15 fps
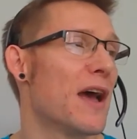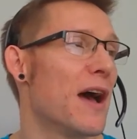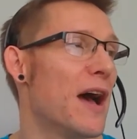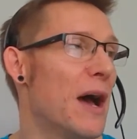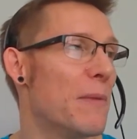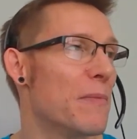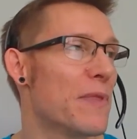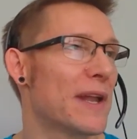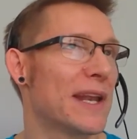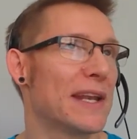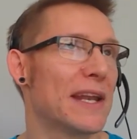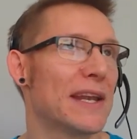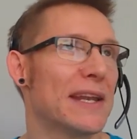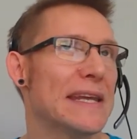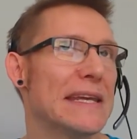Um, they
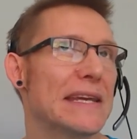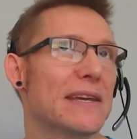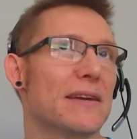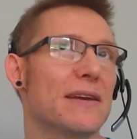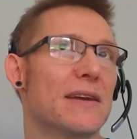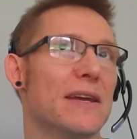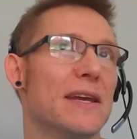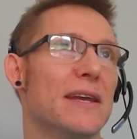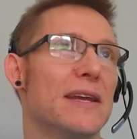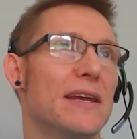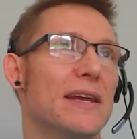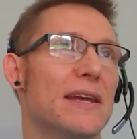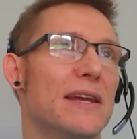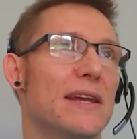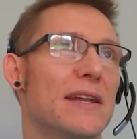did it leak
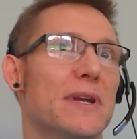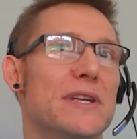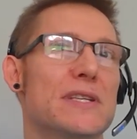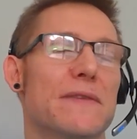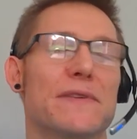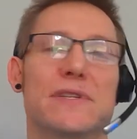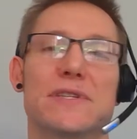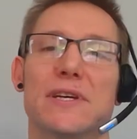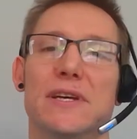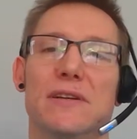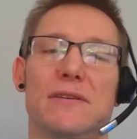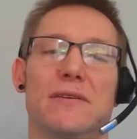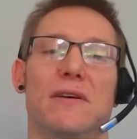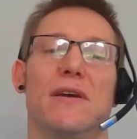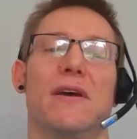in
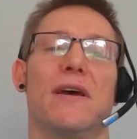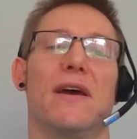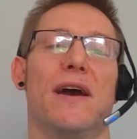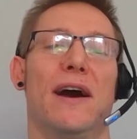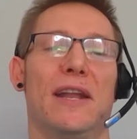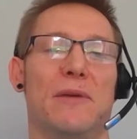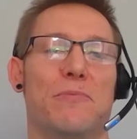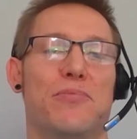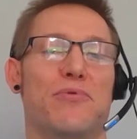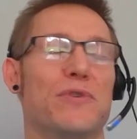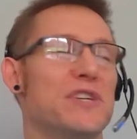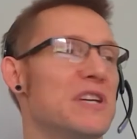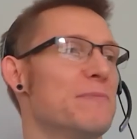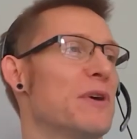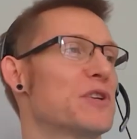2017, and it
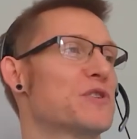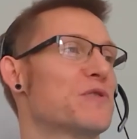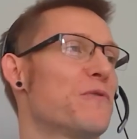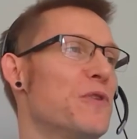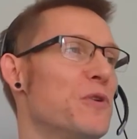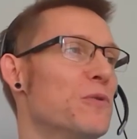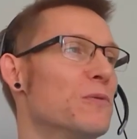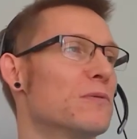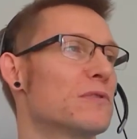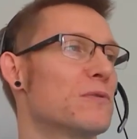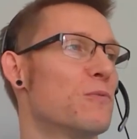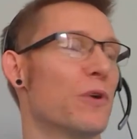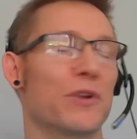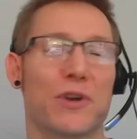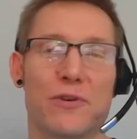pretty much
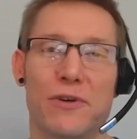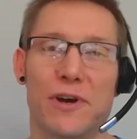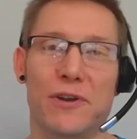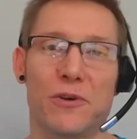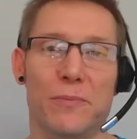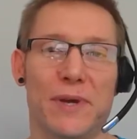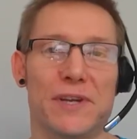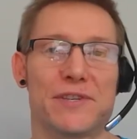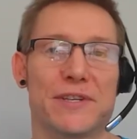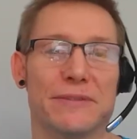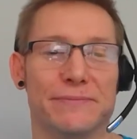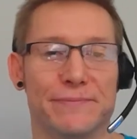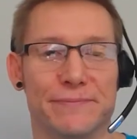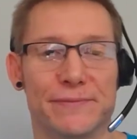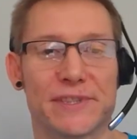fueled WannaCry, NotPetya.
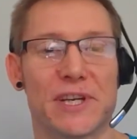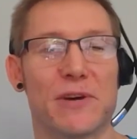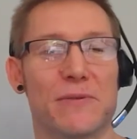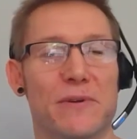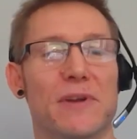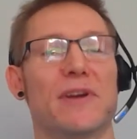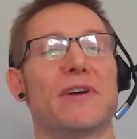So